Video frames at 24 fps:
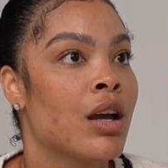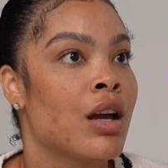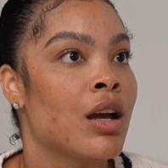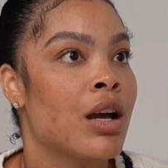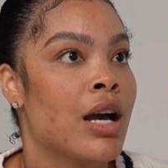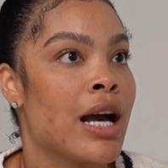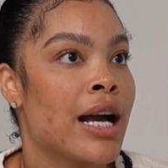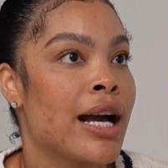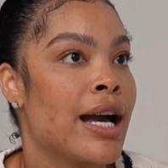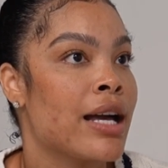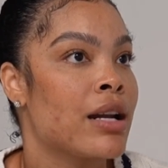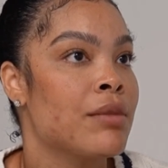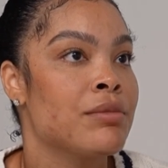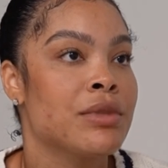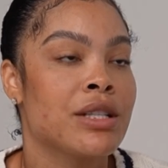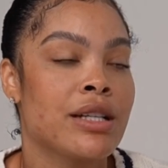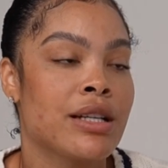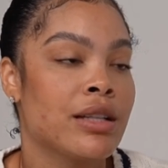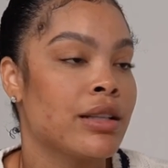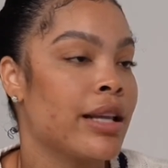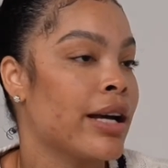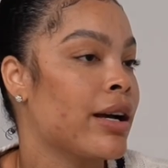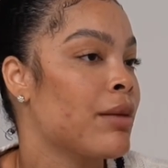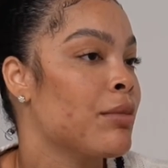I got them
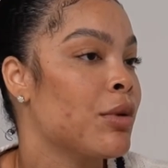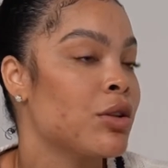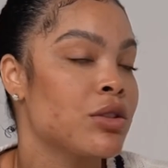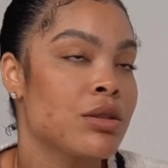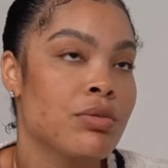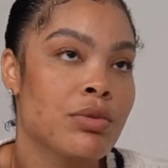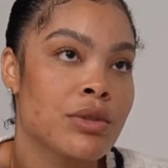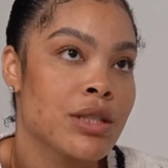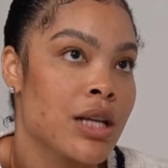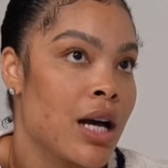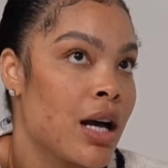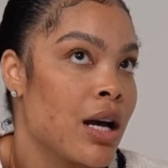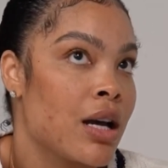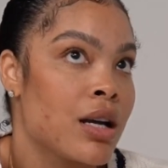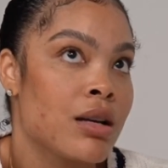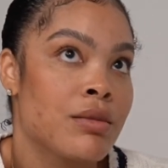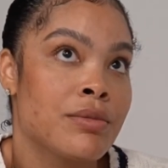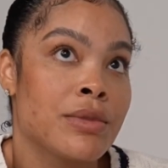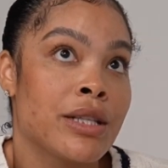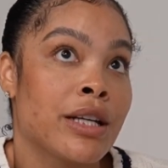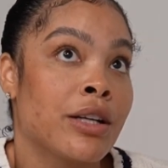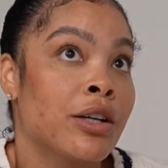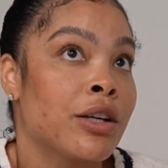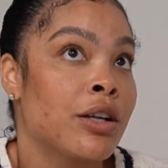done like multiple times.
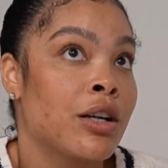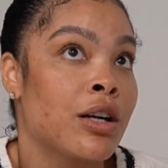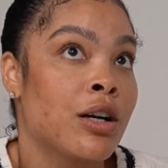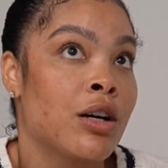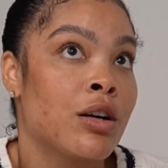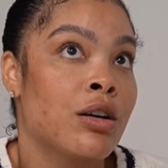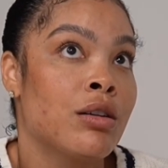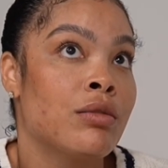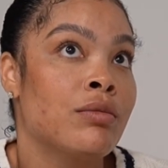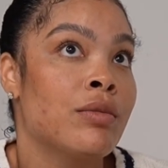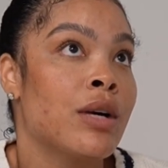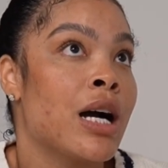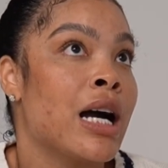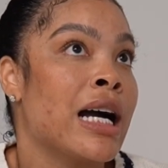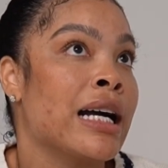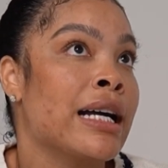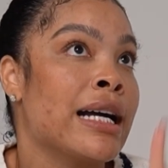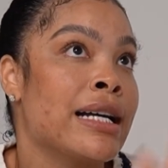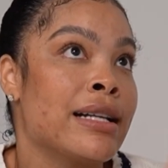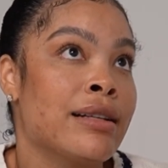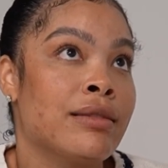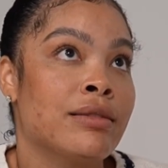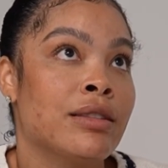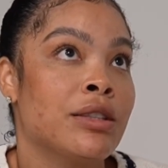So I
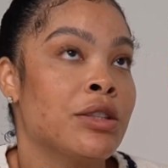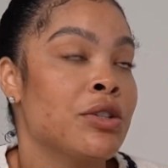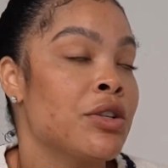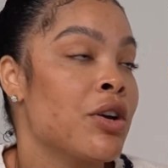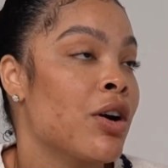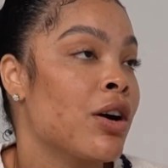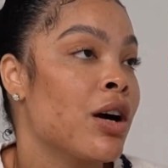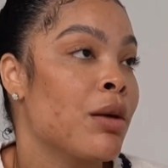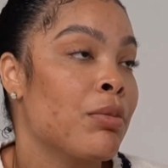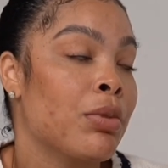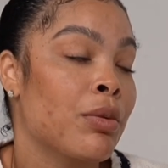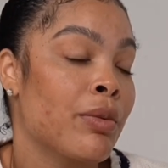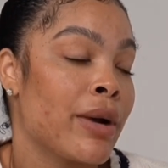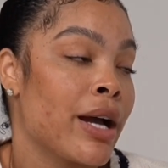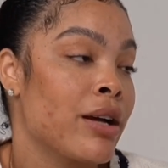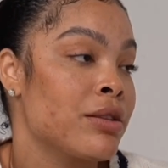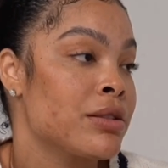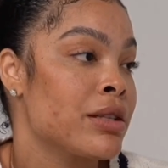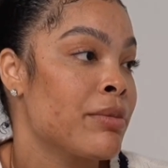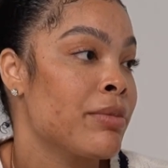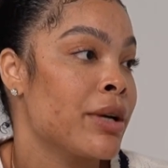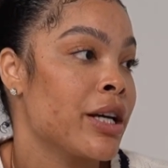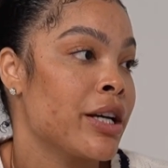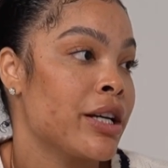got, you know, a couple
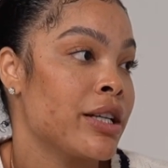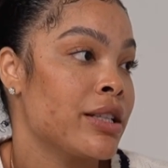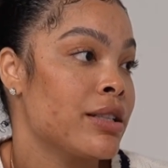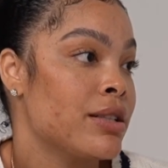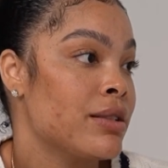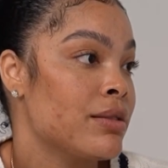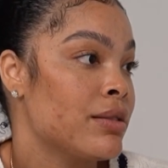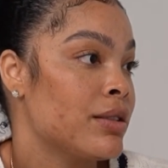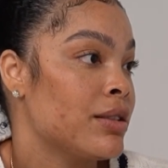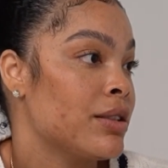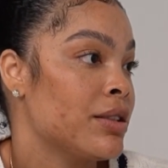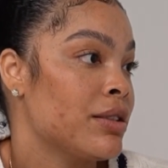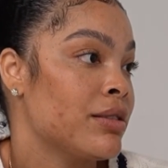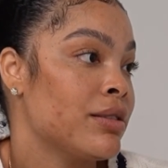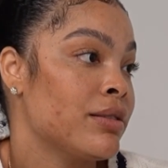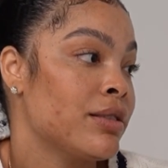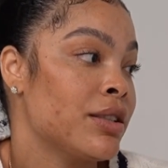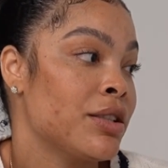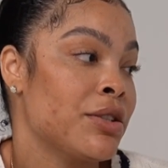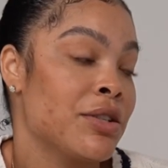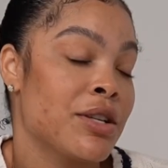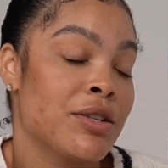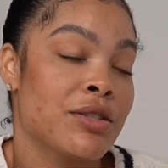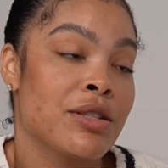rounds of butt,
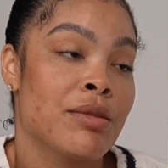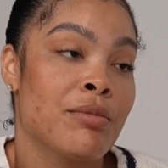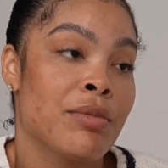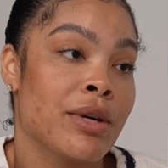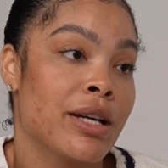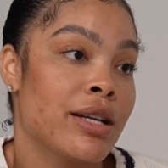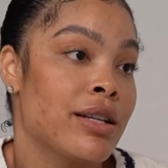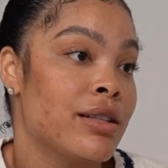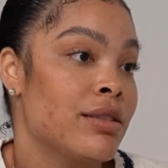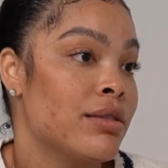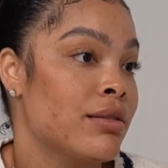you know, some butt.